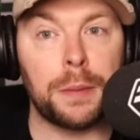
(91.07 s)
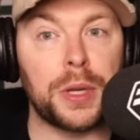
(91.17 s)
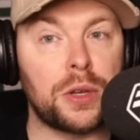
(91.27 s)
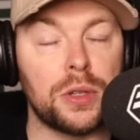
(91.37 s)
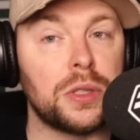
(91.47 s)

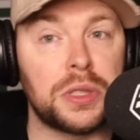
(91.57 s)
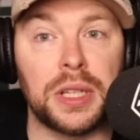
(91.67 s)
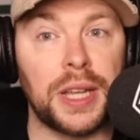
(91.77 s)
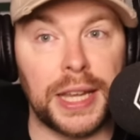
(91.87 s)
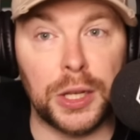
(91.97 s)
because
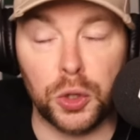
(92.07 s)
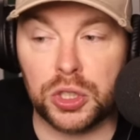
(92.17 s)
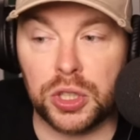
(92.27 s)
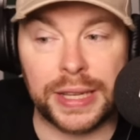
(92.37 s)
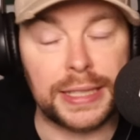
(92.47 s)
he
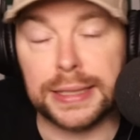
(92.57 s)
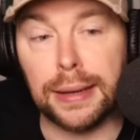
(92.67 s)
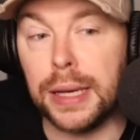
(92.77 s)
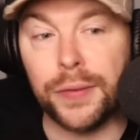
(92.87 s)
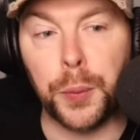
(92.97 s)
looks like he's
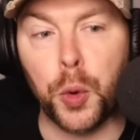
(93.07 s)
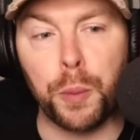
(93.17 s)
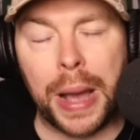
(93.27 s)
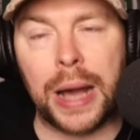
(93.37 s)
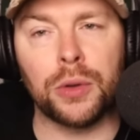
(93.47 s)

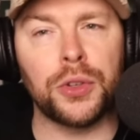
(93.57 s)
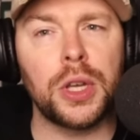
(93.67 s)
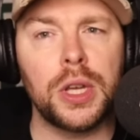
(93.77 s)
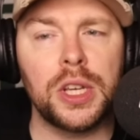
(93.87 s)
Liverpool-bound.